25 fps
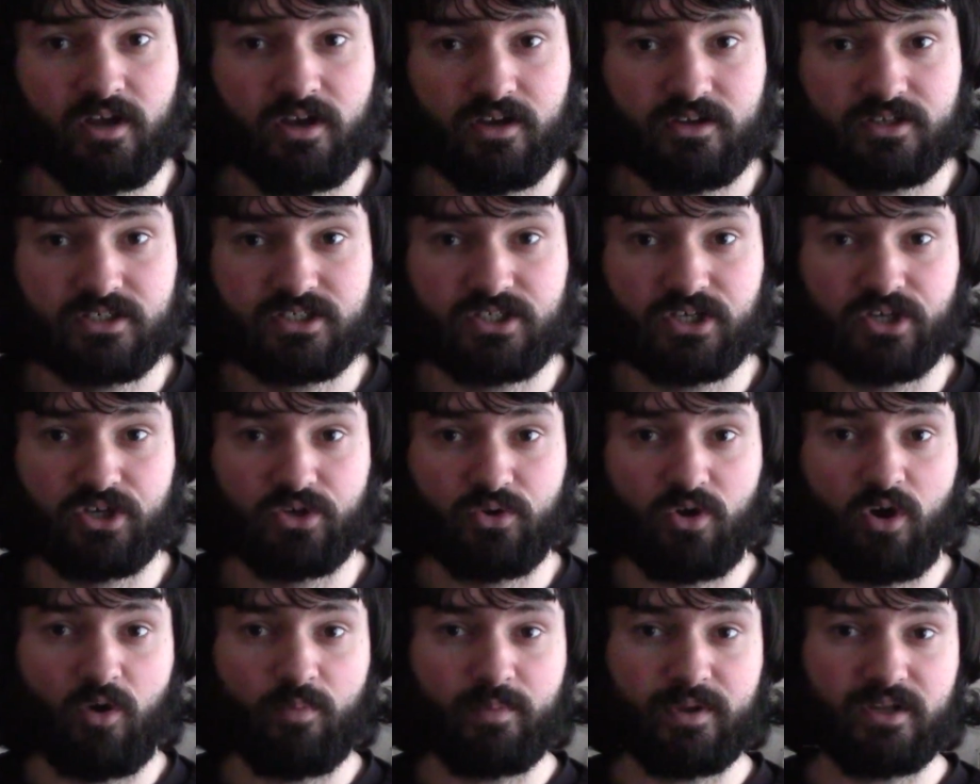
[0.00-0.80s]

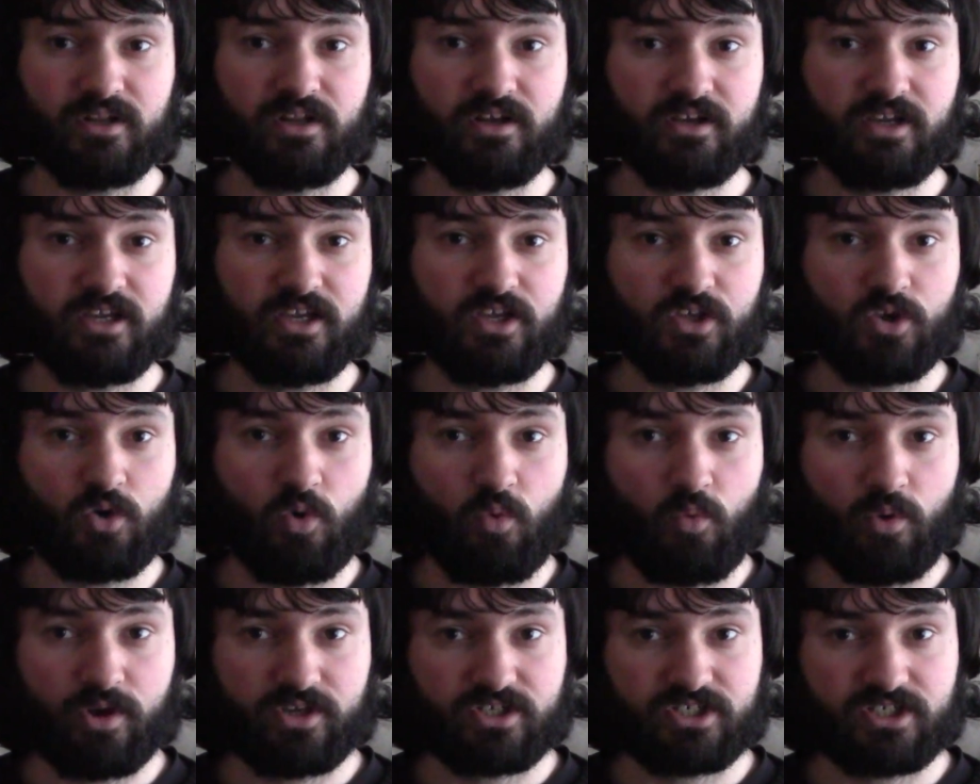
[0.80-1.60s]
So I'll be looking at your
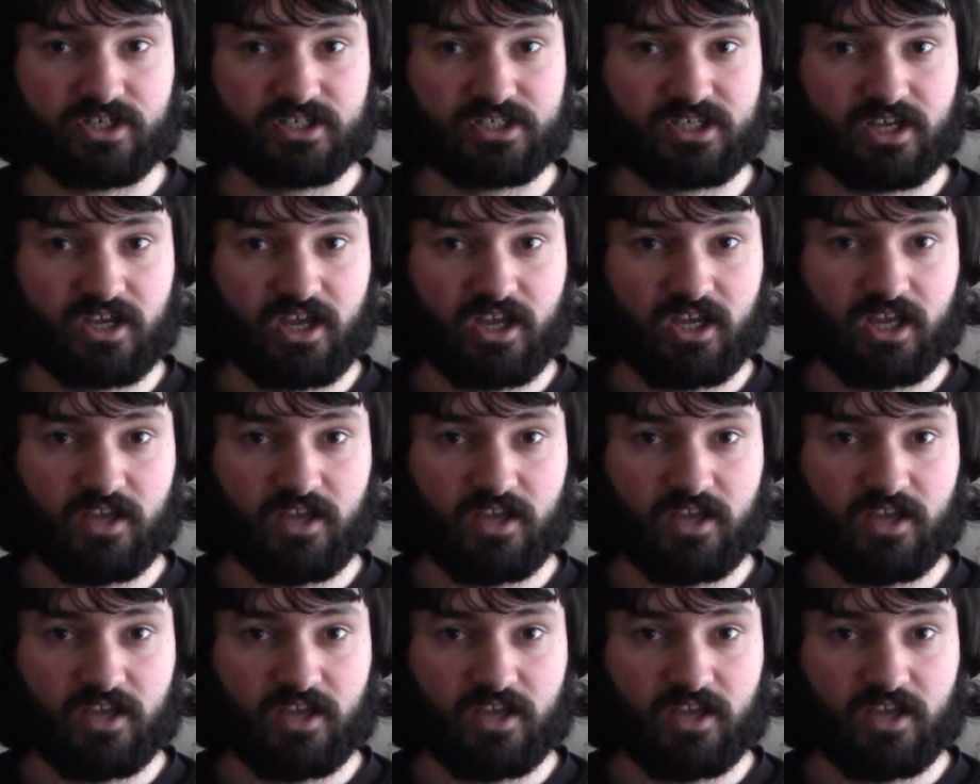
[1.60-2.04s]
wishes.